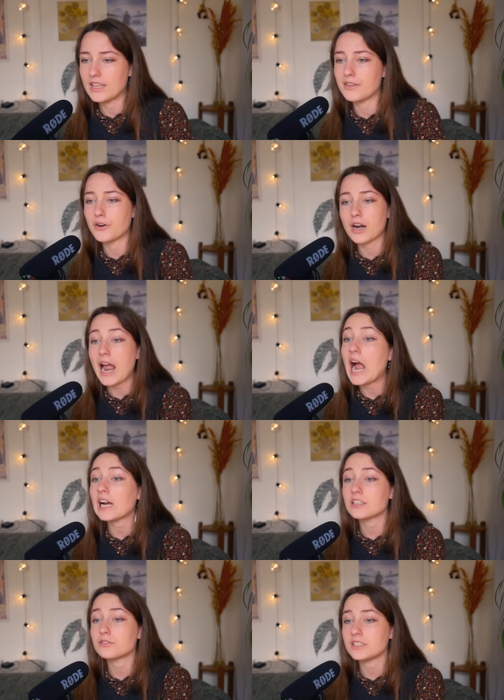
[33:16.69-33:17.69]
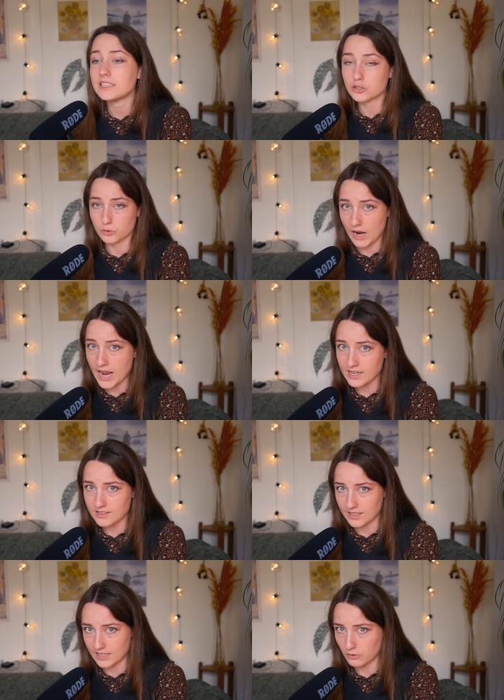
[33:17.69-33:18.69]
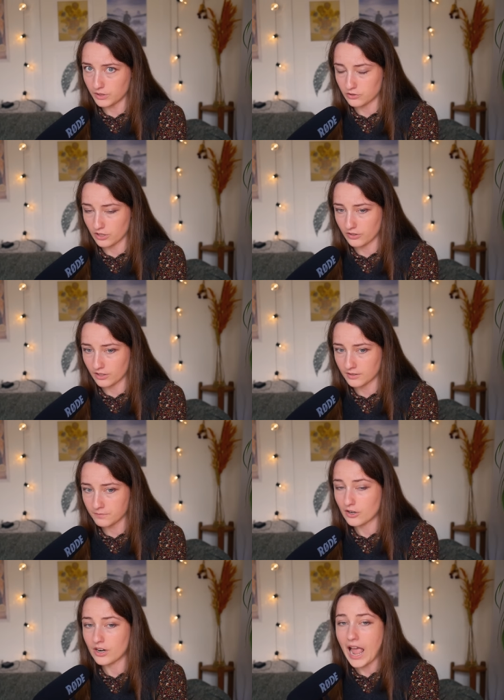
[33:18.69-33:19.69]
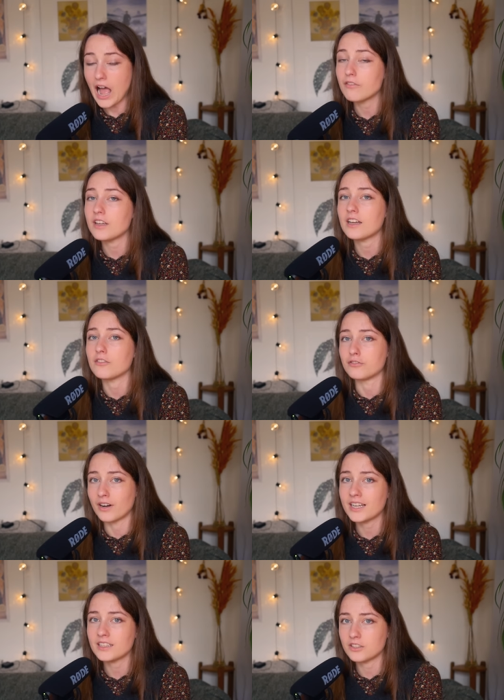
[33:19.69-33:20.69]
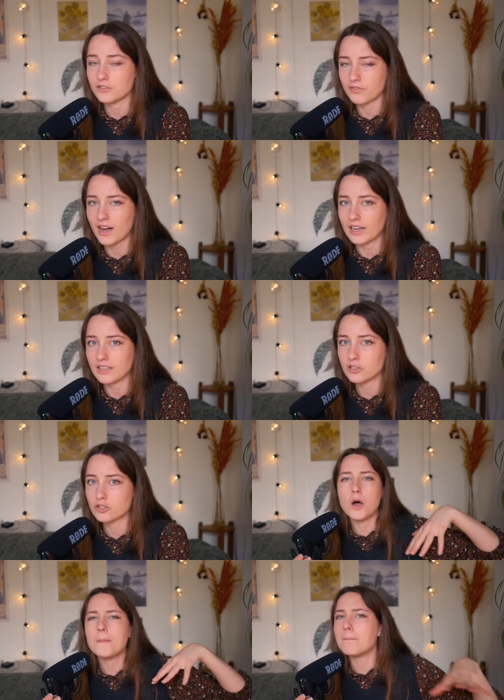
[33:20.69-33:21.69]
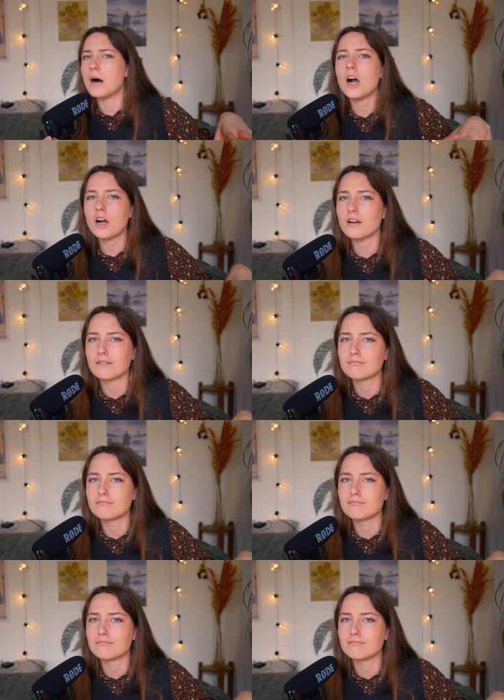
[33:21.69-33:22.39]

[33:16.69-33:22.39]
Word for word: that are actively trying to kill each other, that are having violent fights among